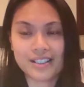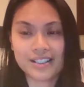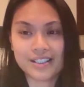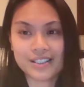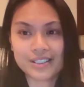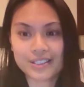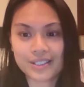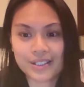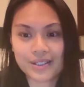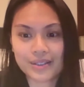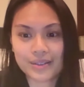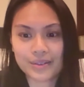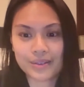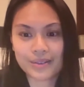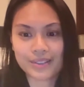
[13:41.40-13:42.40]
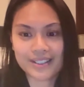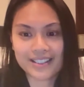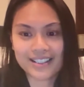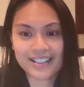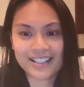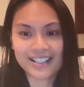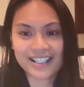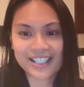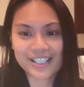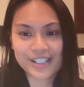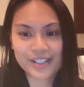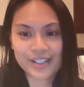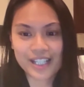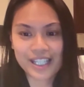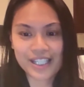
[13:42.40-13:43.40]
So I
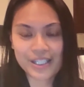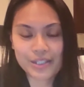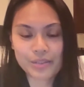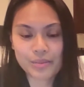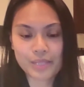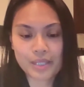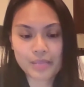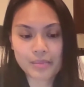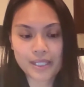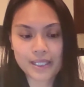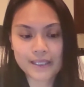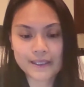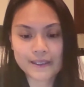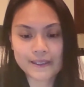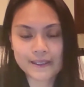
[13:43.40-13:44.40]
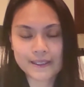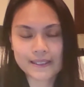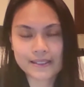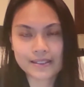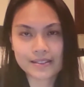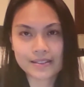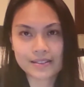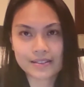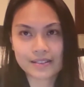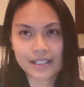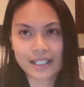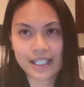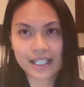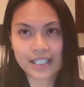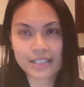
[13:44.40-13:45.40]
try and do my meals, I
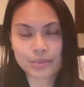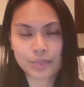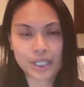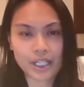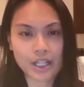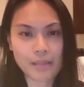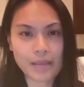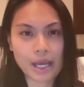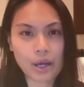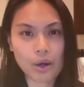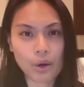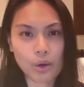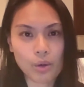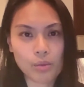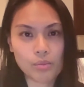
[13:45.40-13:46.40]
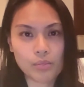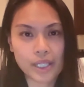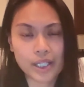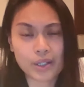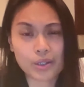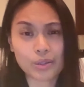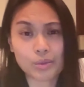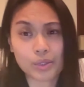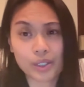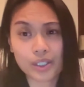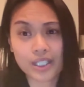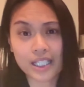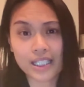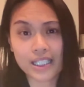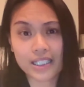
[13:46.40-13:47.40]
guess, while I'm at home. I go to work
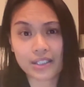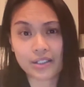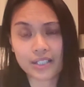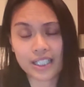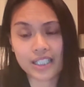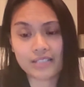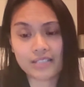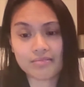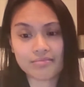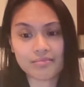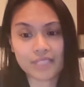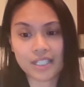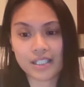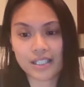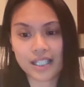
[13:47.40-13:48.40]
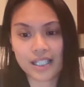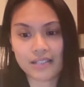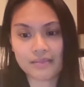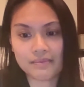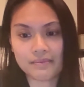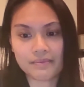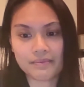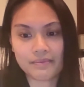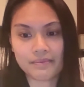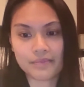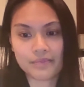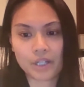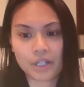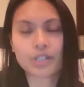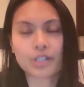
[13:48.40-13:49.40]
and then I'll eat. And then
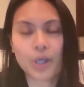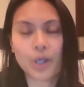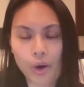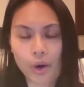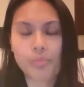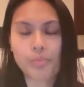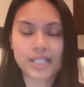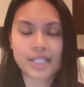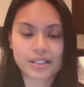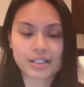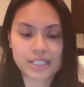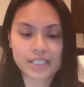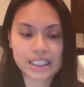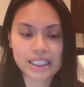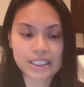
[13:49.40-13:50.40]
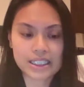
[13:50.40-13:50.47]
I'll go home and then I'll eat.